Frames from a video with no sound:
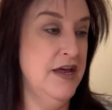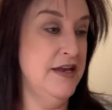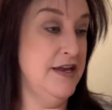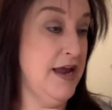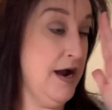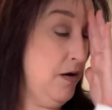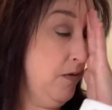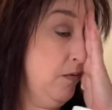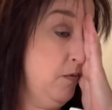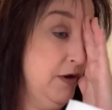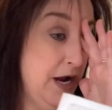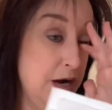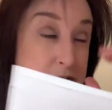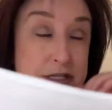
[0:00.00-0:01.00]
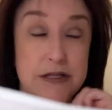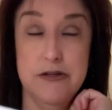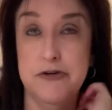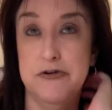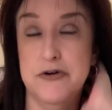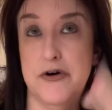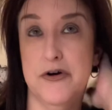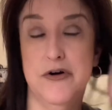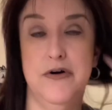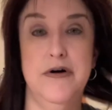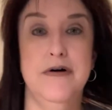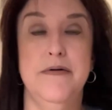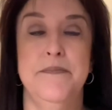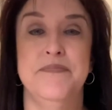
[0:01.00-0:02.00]
Now, when I was a little
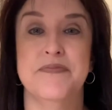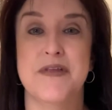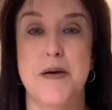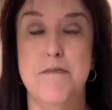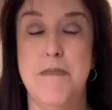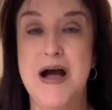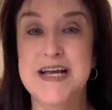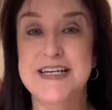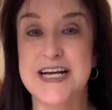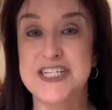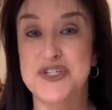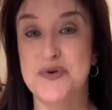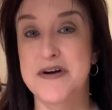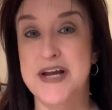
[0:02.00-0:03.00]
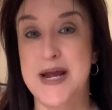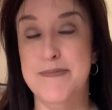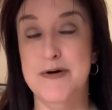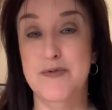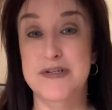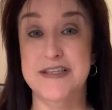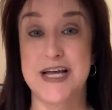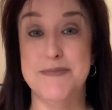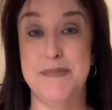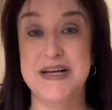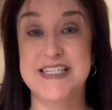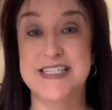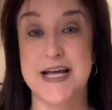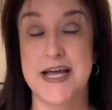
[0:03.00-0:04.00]
girl, my next door neighbor was like my
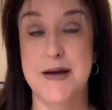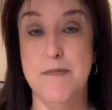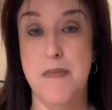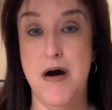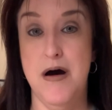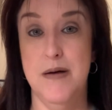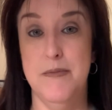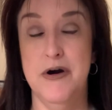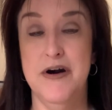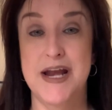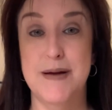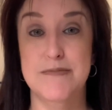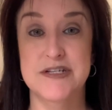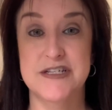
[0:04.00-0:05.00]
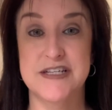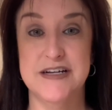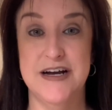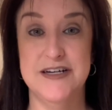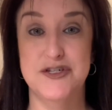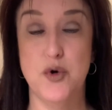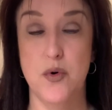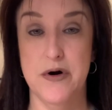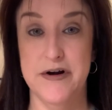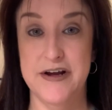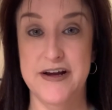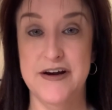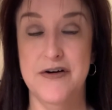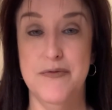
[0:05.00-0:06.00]
second mom. Her name was uh,
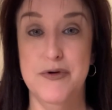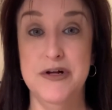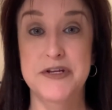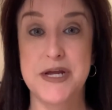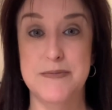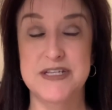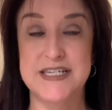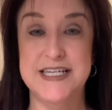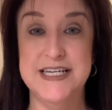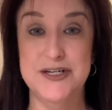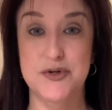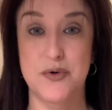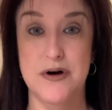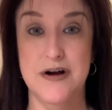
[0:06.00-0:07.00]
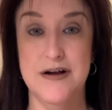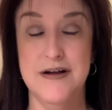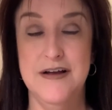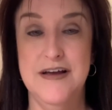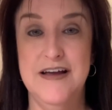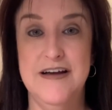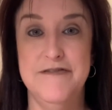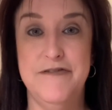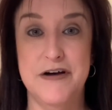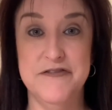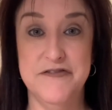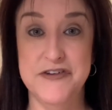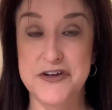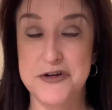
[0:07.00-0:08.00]
Dory. Her real name was Theodora
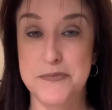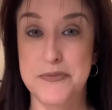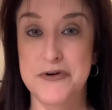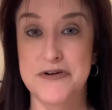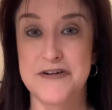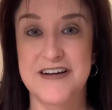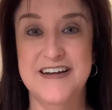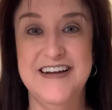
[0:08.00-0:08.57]
von Wiedenburg.